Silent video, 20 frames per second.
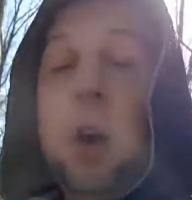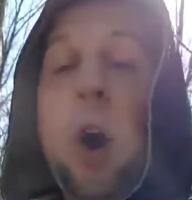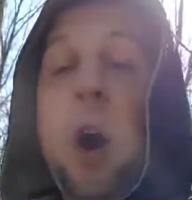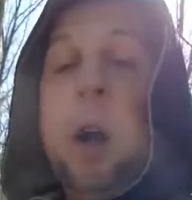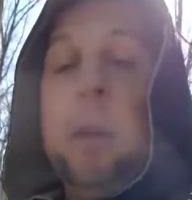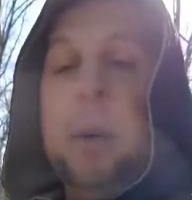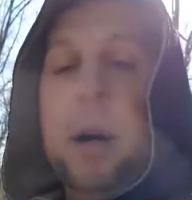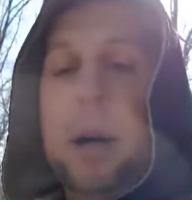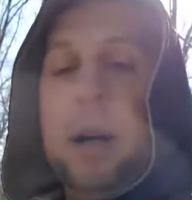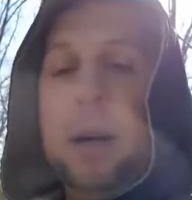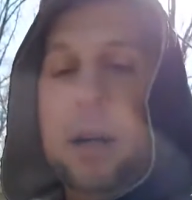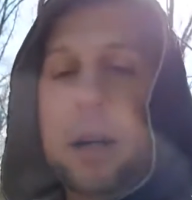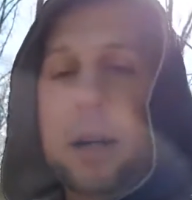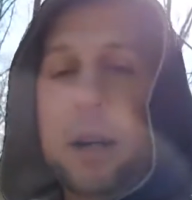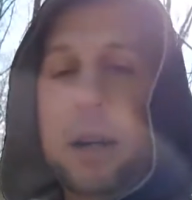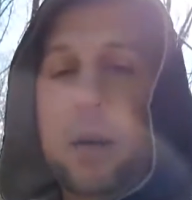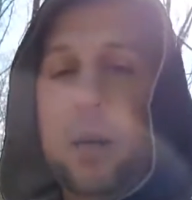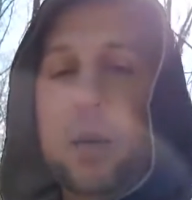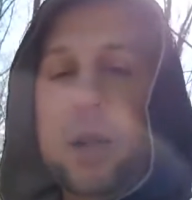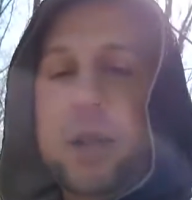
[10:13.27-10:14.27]
and what's going to
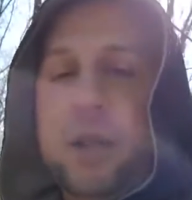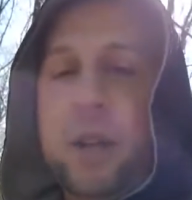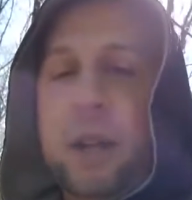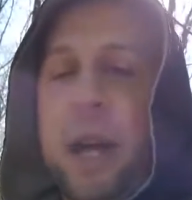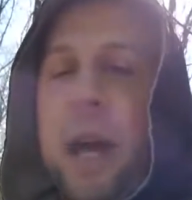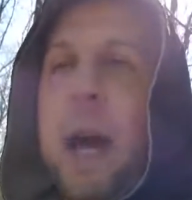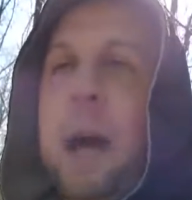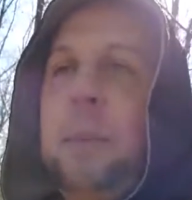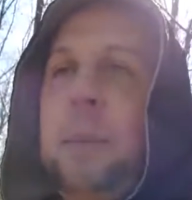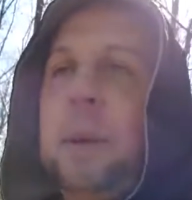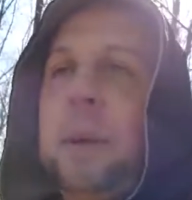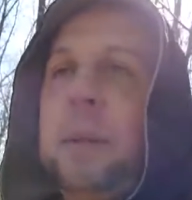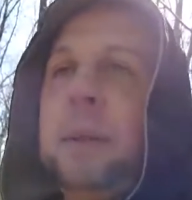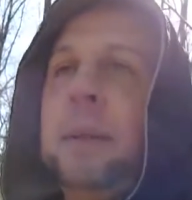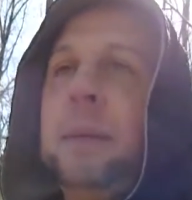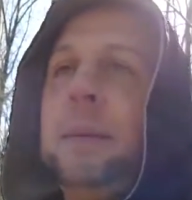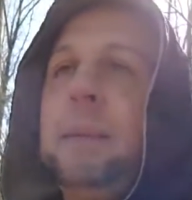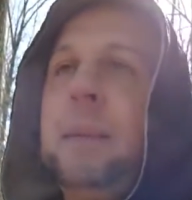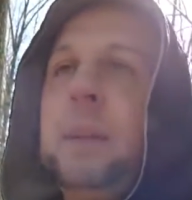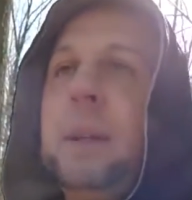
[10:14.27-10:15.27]
happen.
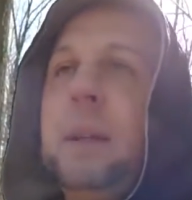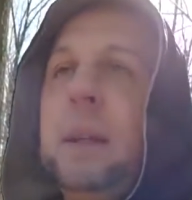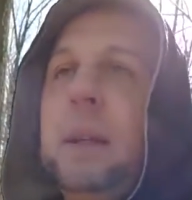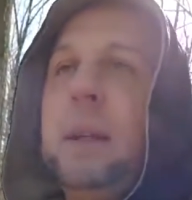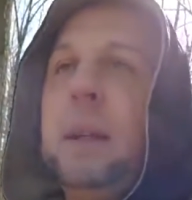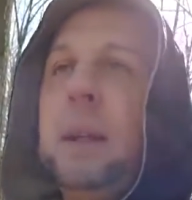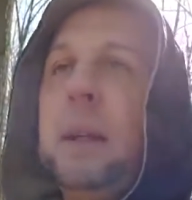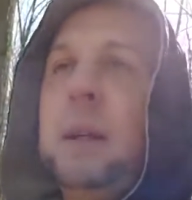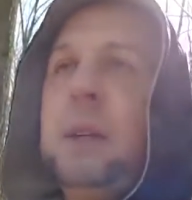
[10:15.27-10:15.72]
So